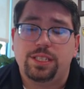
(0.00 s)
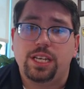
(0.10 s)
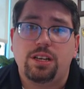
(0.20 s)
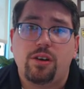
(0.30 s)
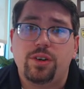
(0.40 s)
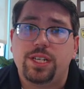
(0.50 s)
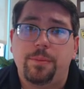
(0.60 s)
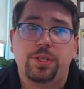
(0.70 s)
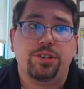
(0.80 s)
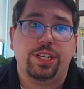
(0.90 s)
skin color,
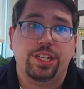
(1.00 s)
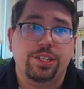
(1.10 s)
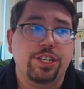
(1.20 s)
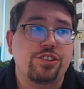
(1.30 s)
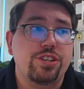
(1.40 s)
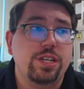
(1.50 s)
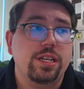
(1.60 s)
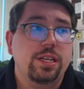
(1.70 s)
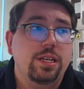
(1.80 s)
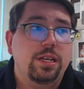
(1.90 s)
temperature, and condition,